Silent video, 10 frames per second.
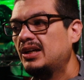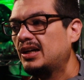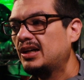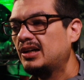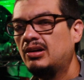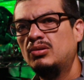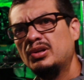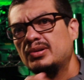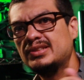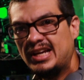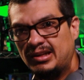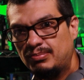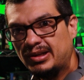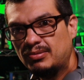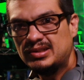although it's
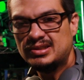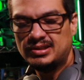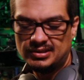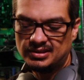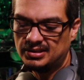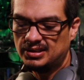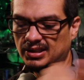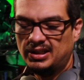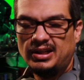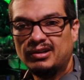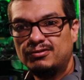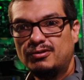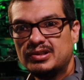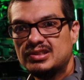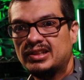8-bit, which is
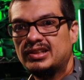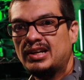unfortunate.